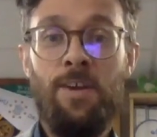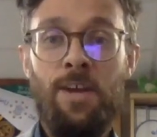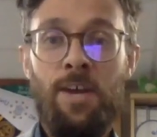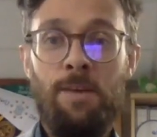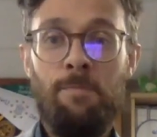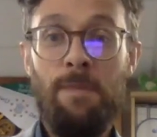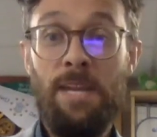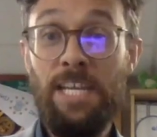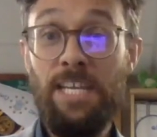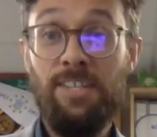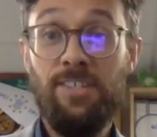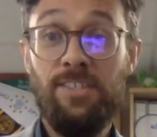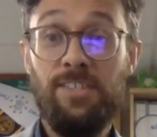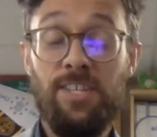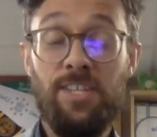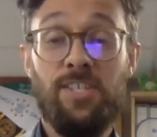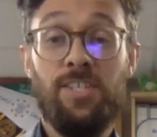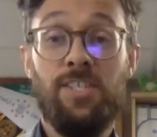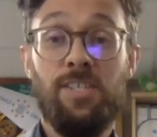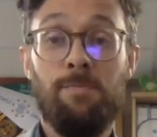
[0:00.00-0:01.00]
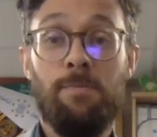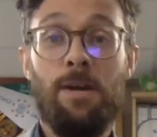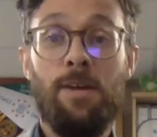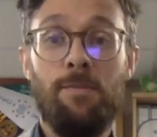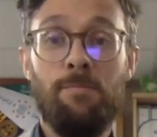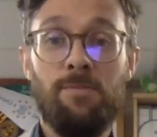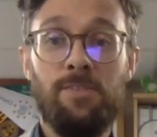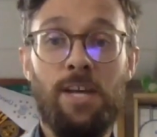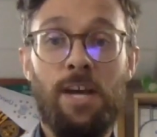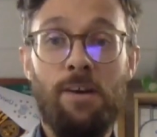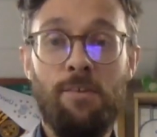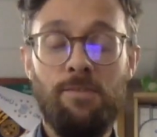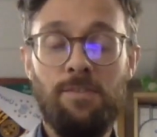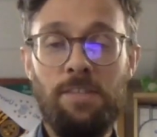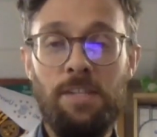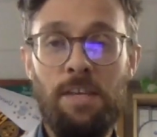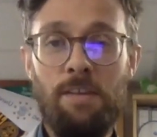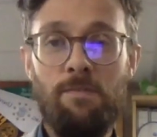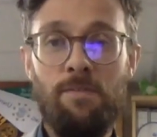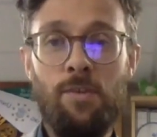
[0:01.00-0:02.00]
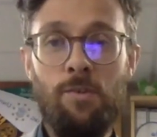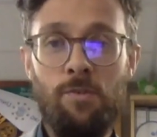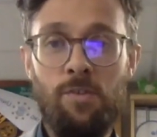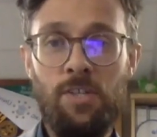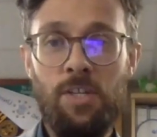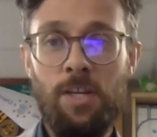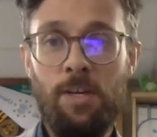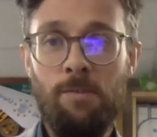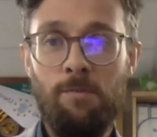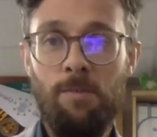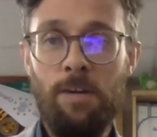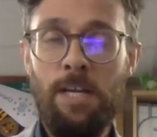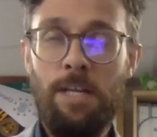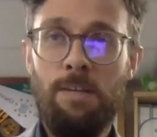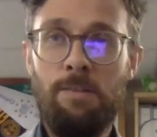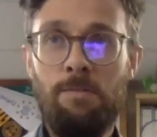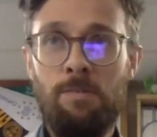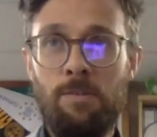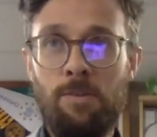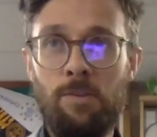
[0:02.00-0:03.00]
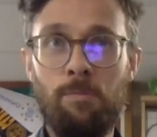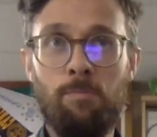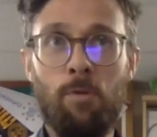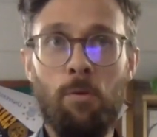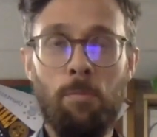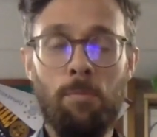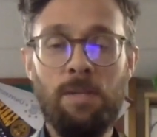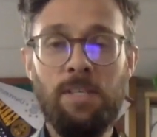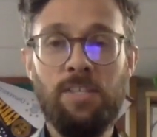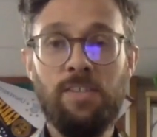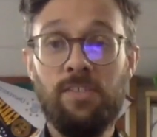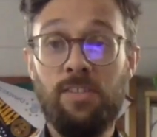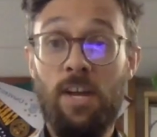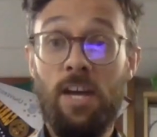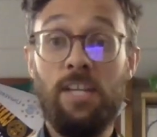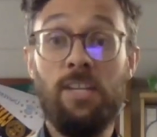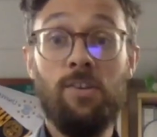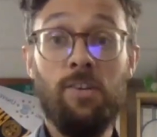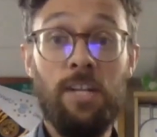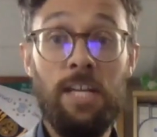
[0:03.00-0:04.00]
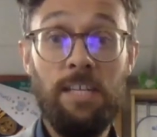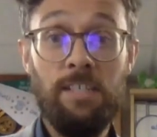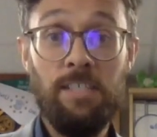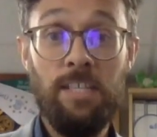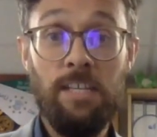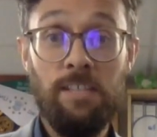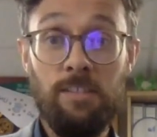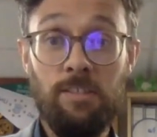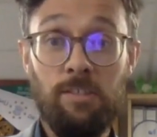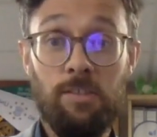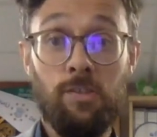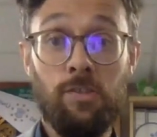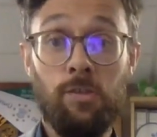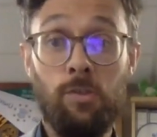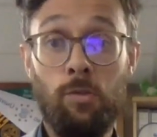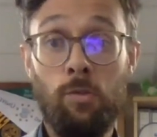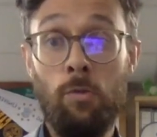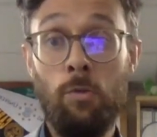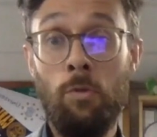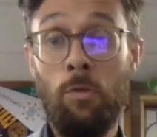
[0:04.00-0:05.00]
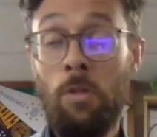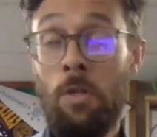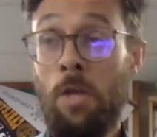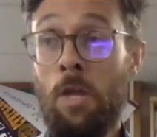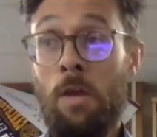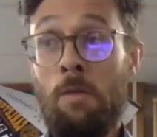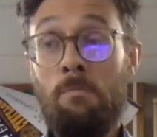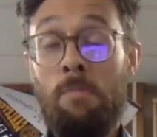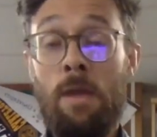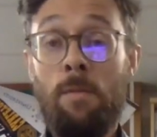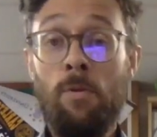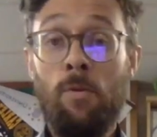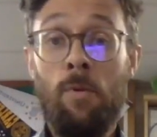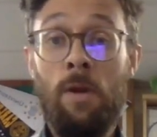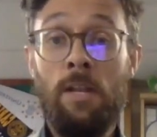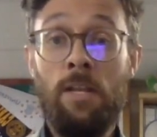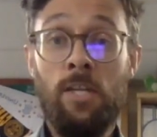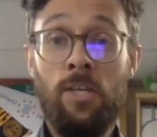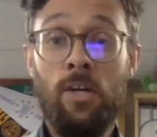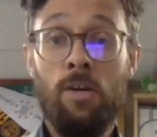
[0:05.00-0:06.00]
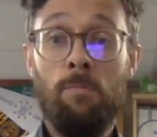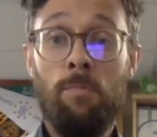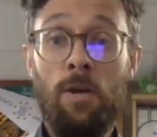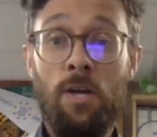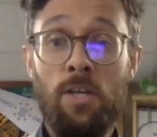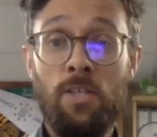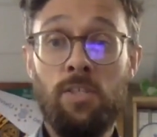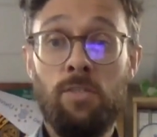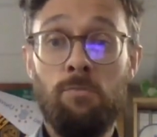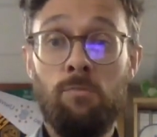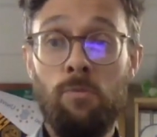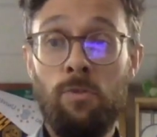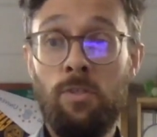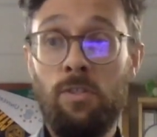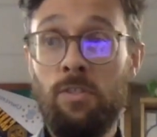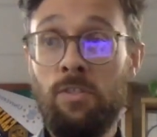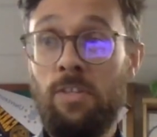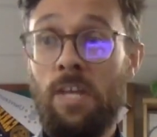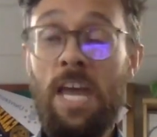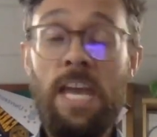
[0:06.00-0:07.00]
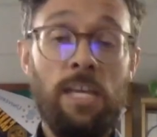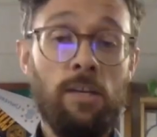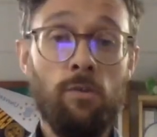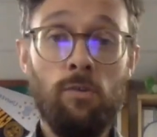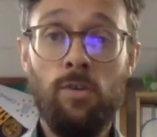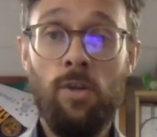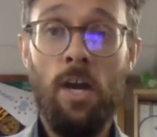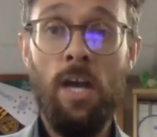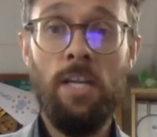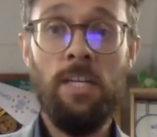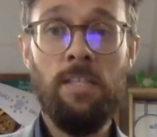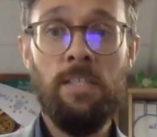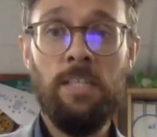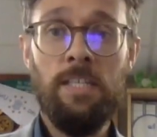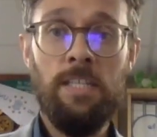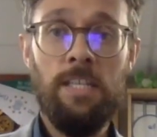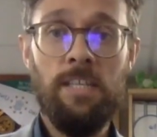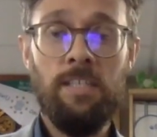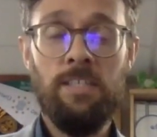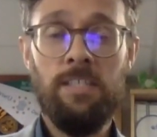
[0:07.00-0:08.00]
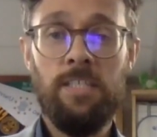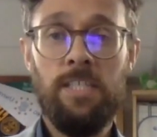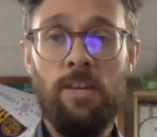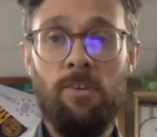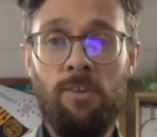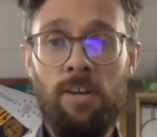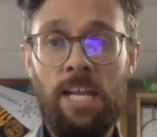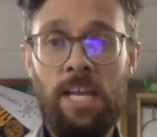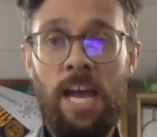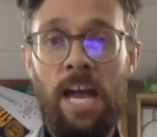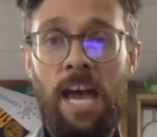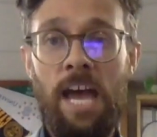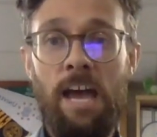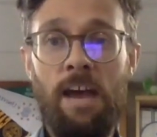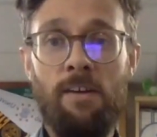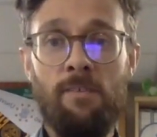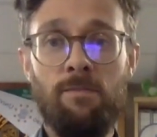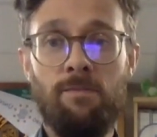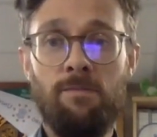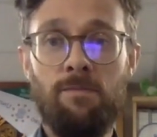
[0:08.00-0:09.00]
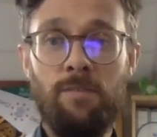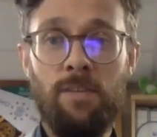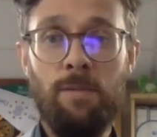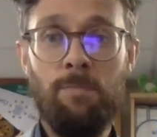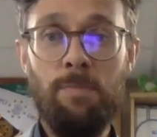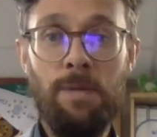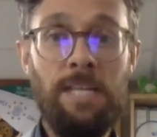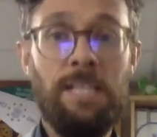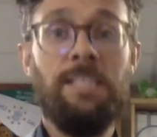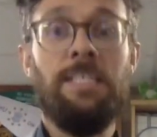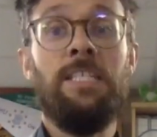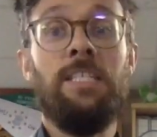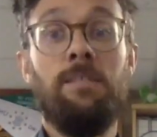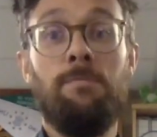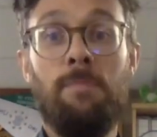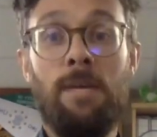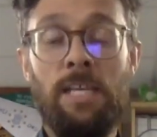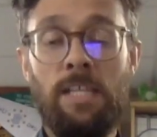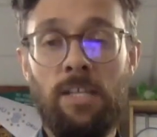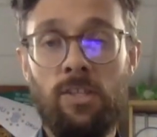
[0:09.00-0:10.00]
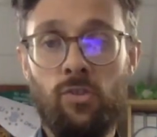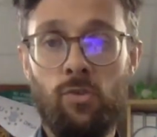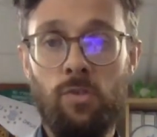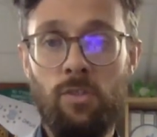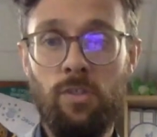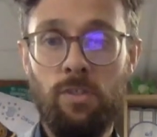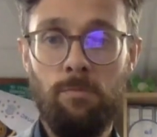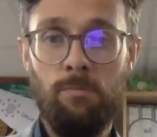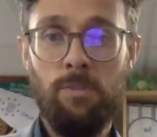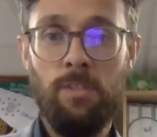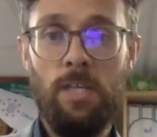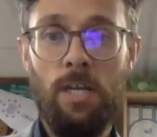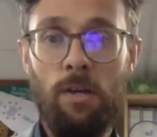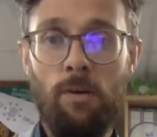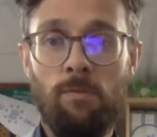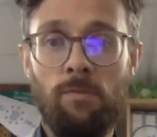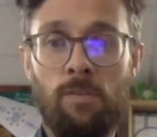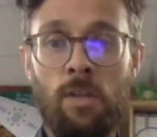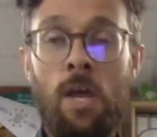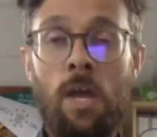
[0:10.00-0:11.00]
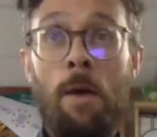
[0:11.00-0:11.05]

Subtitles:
making decisions about themselves and their future, right? You probably decided on ACS as a school, maybe when a young person was 8 or 9 and didn't necessarily have the ability to make that choice themselves.